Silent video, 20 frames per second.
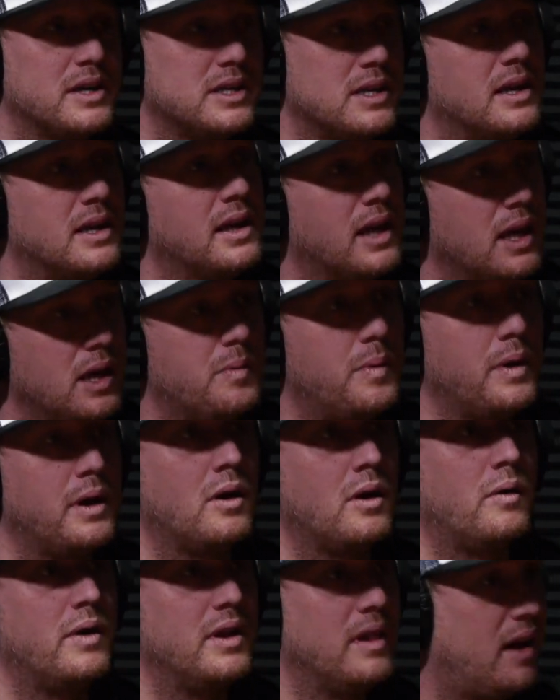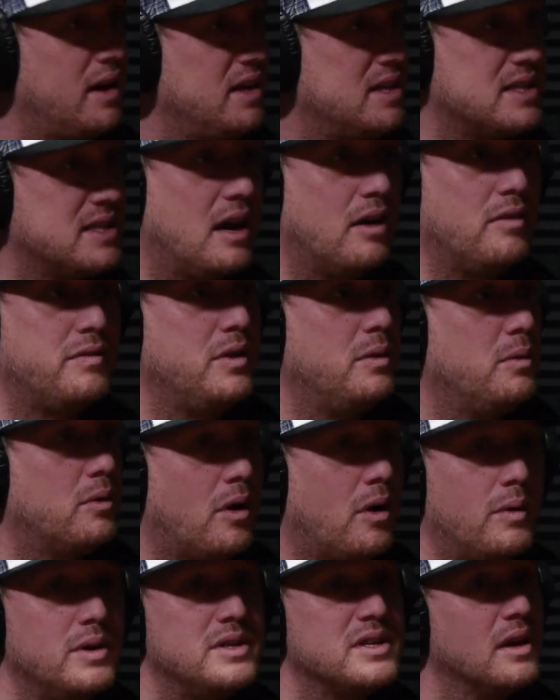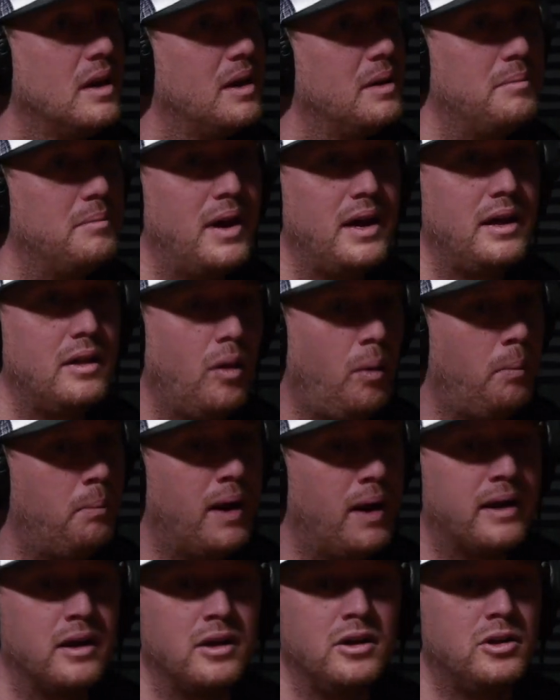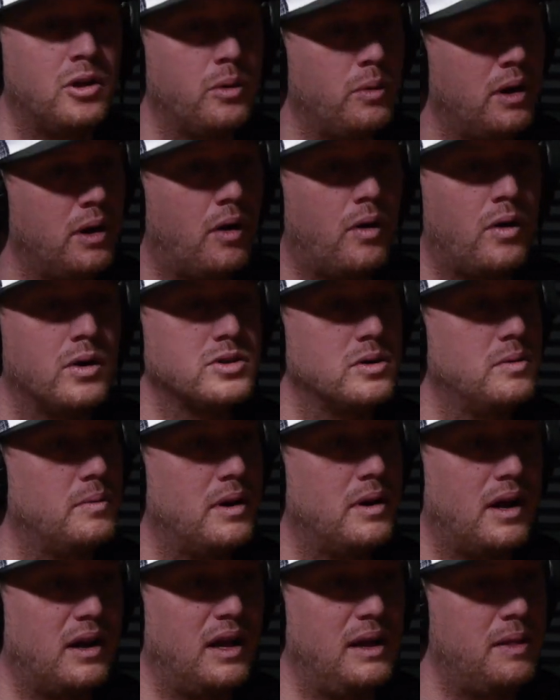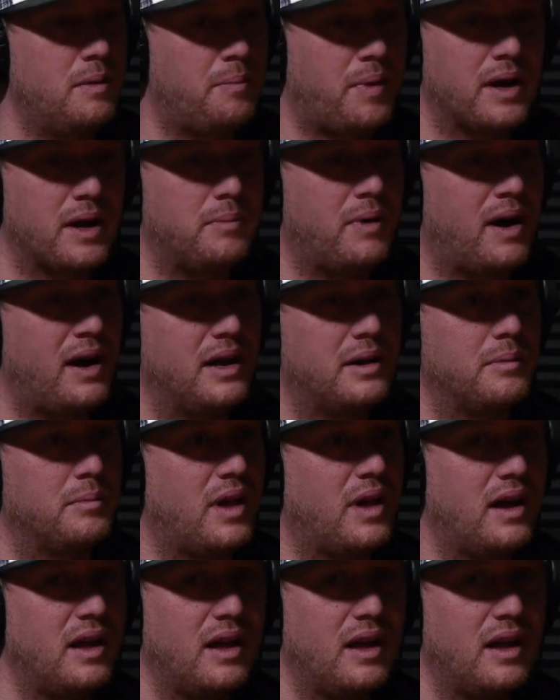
it, keep it going. Like yourself, you were always, mate, you look mega, you're doing awesome. And in the back of my head, I'm like,